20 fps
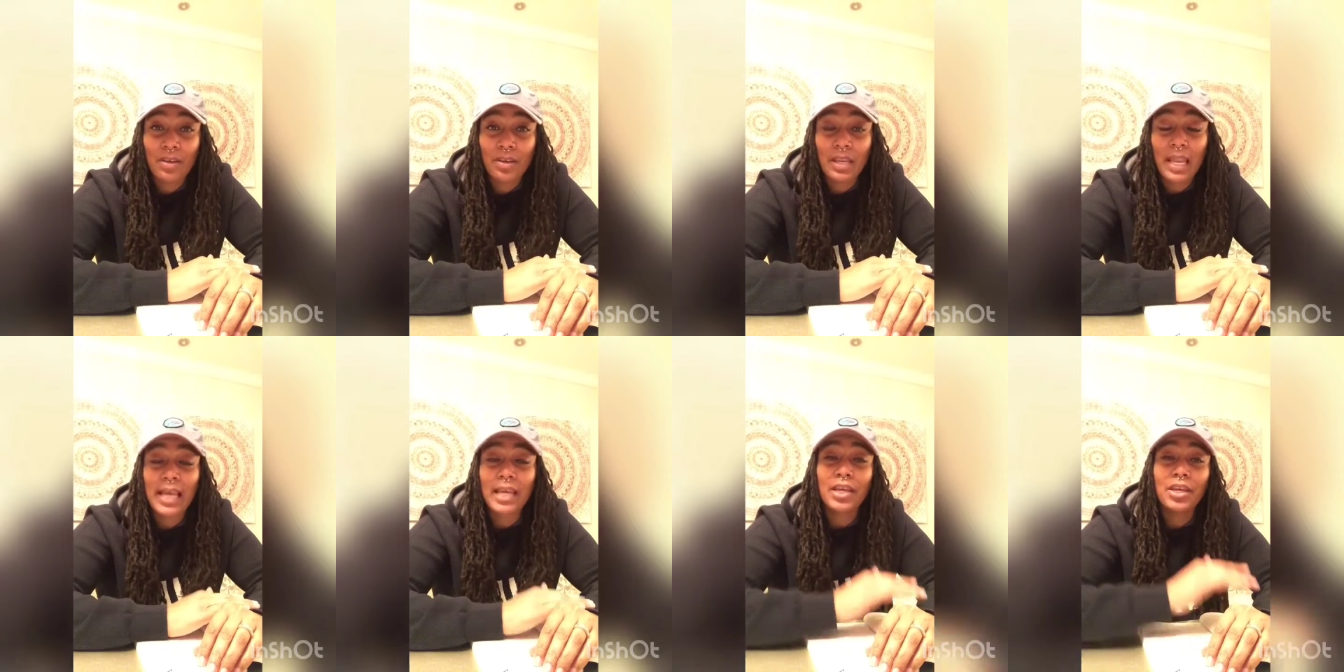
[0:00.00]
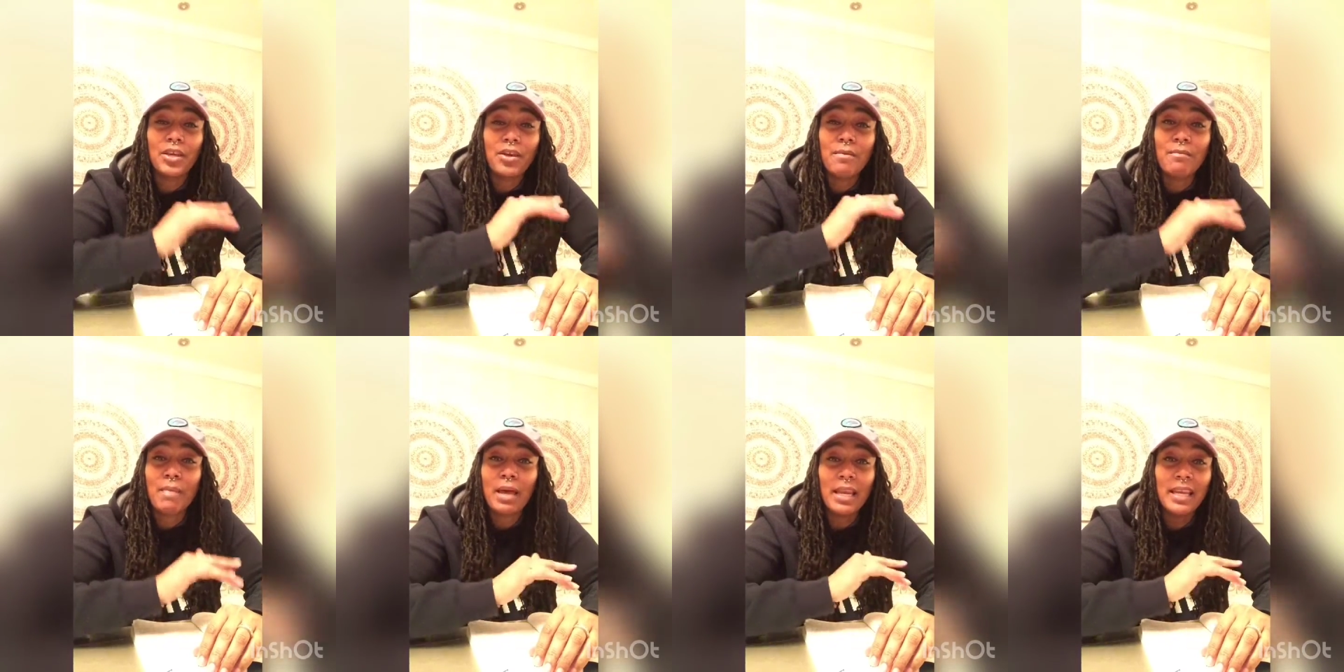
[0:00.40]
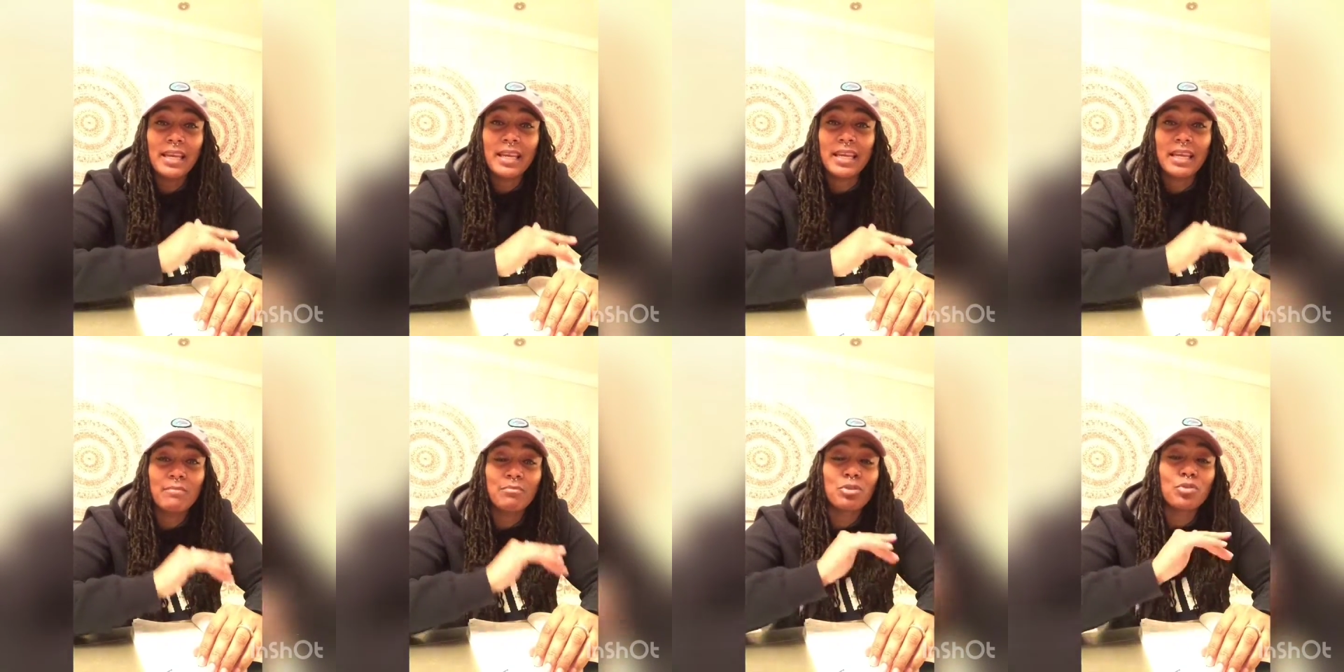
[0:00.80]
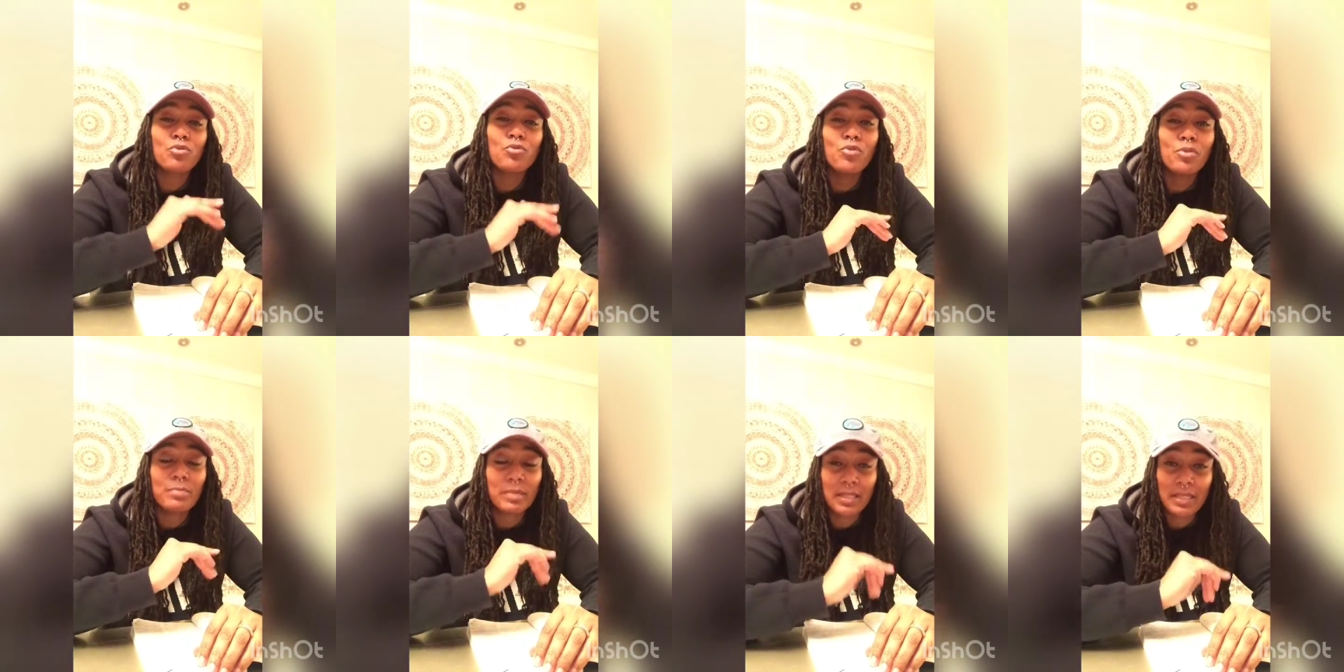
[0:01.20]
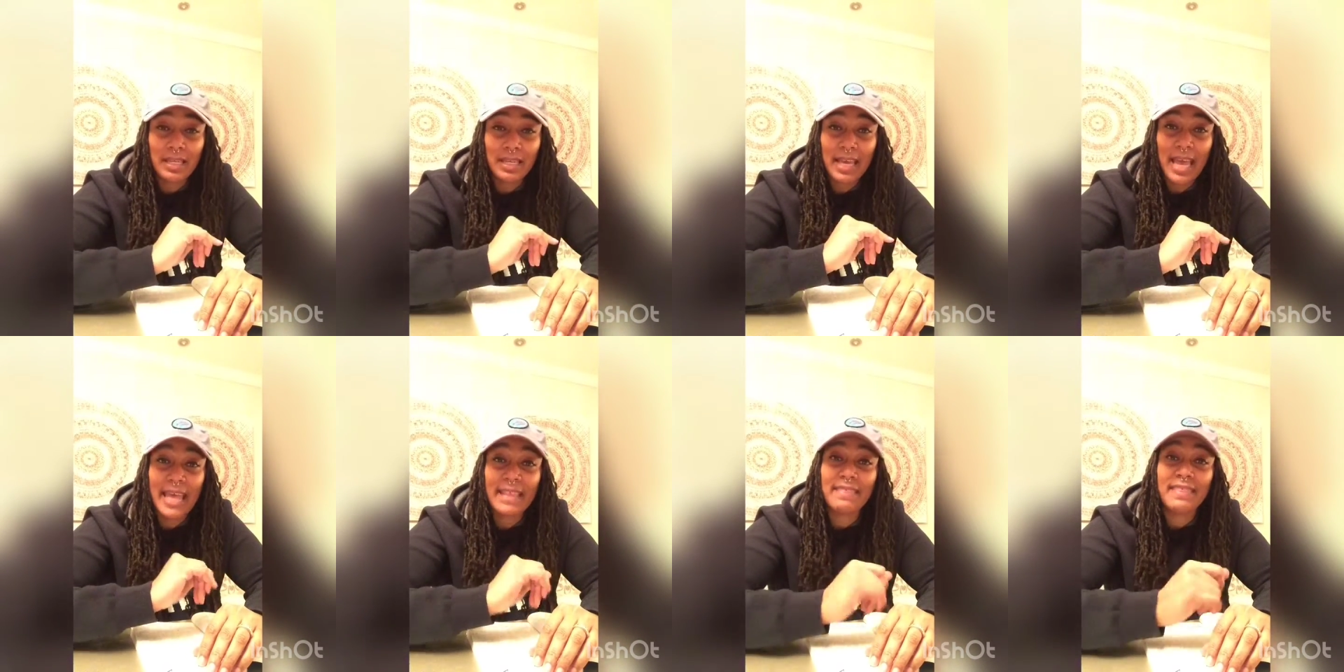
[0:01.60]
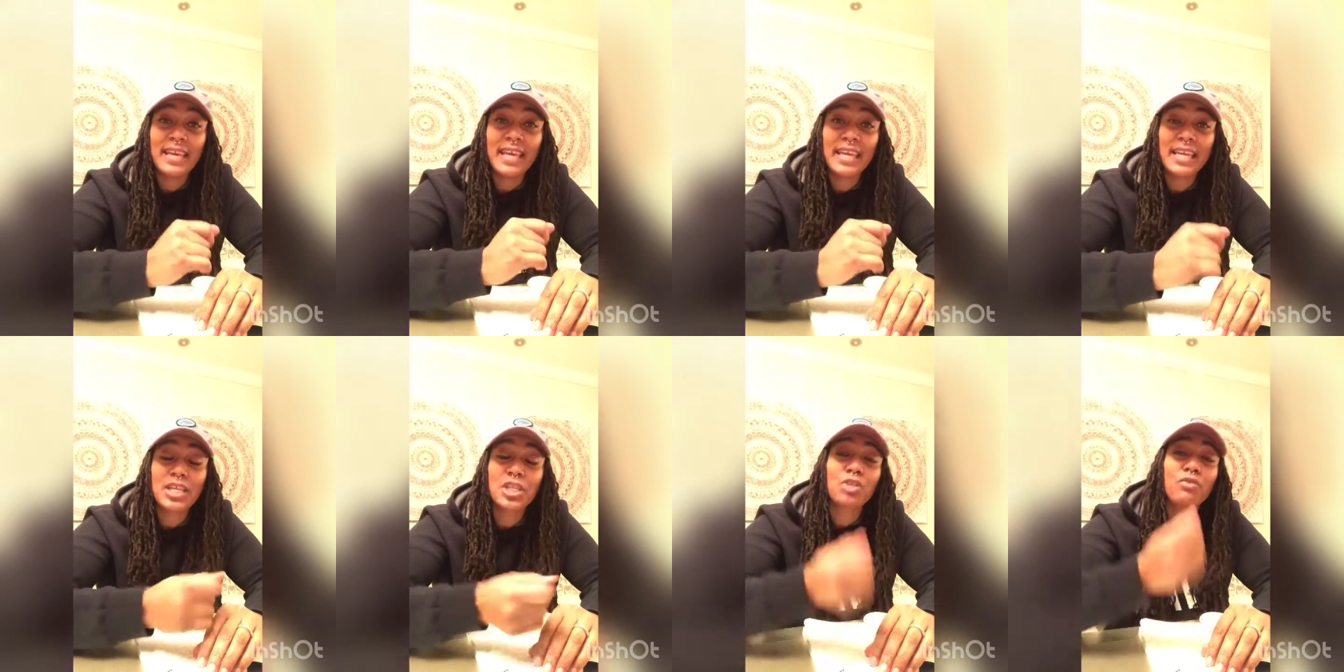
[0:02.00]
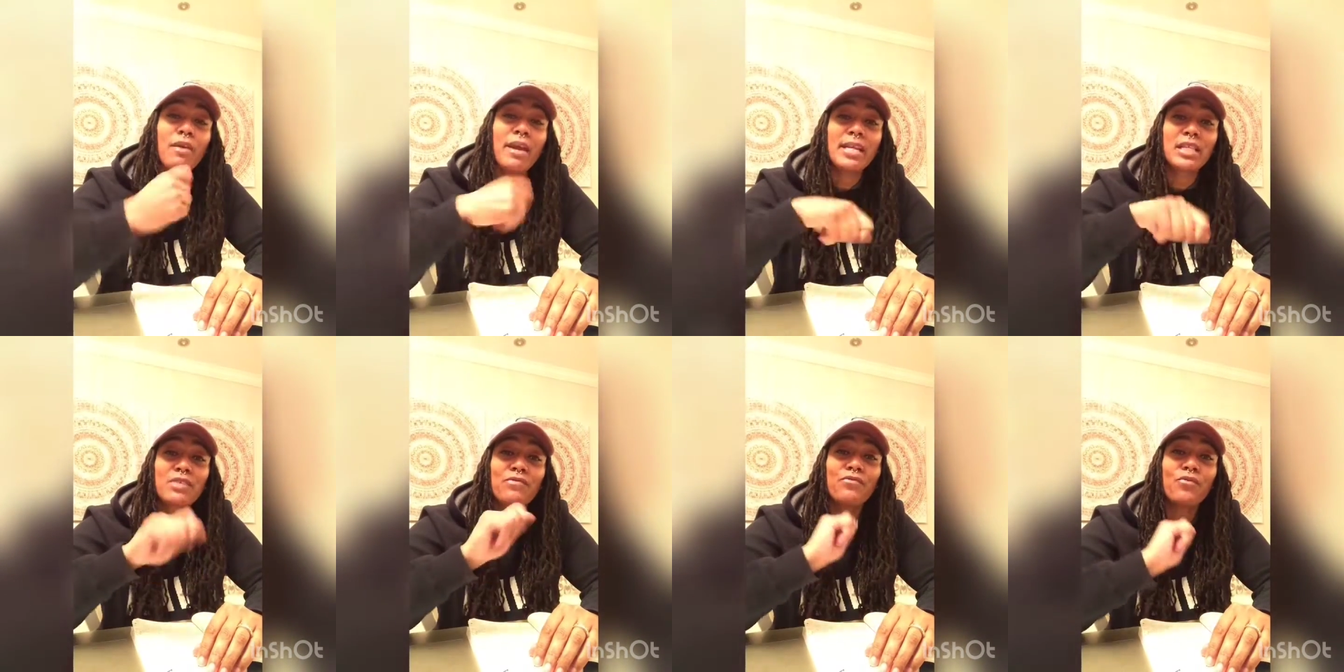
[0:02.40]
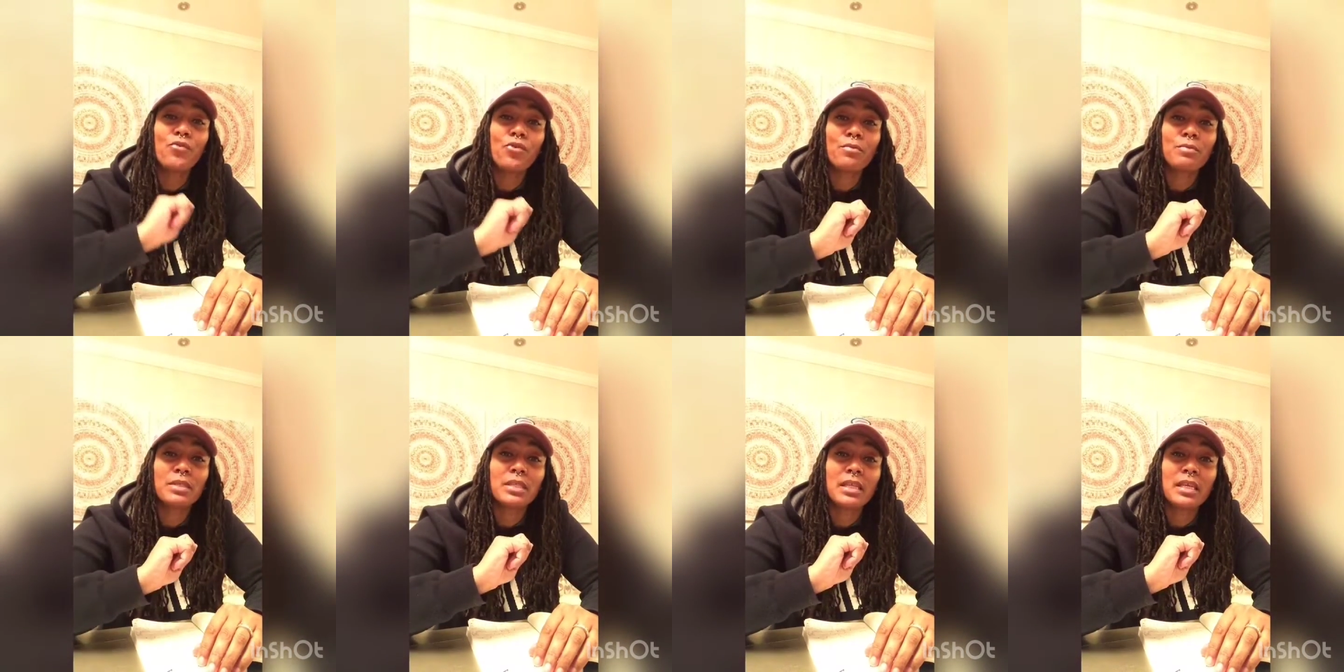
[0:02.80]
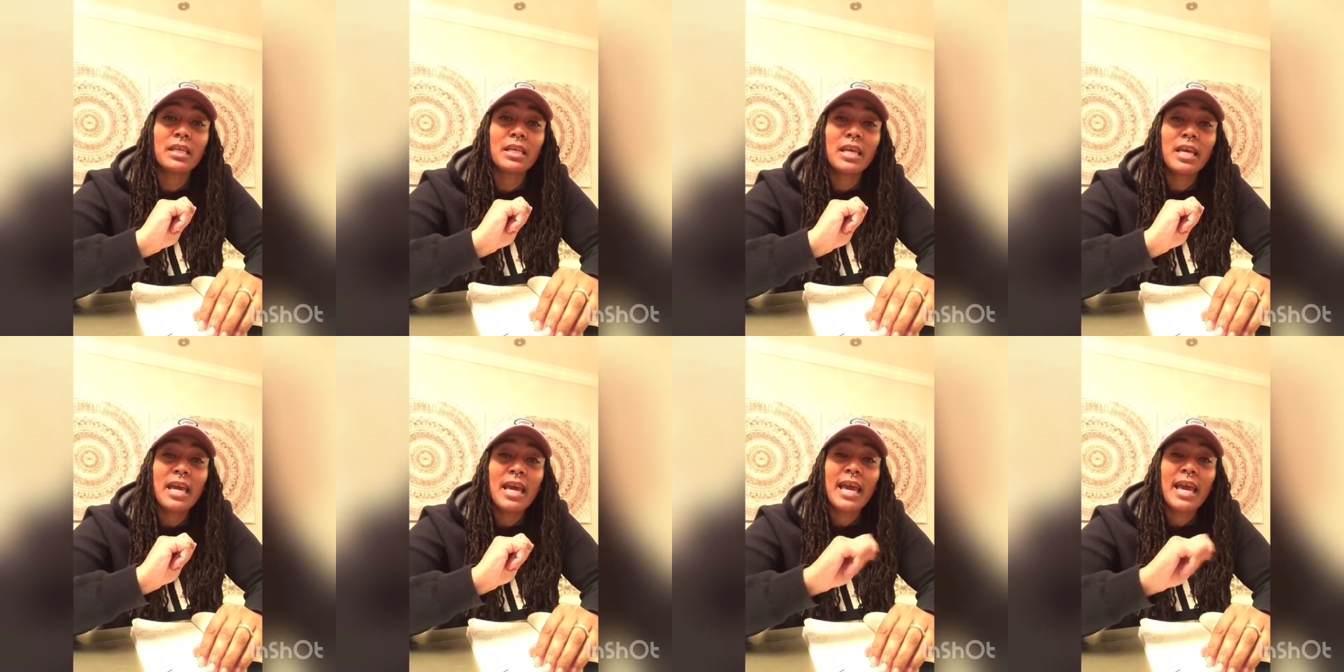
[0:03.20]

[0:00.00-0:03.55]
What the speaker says: Like your melanin absorbs it and then it transforms it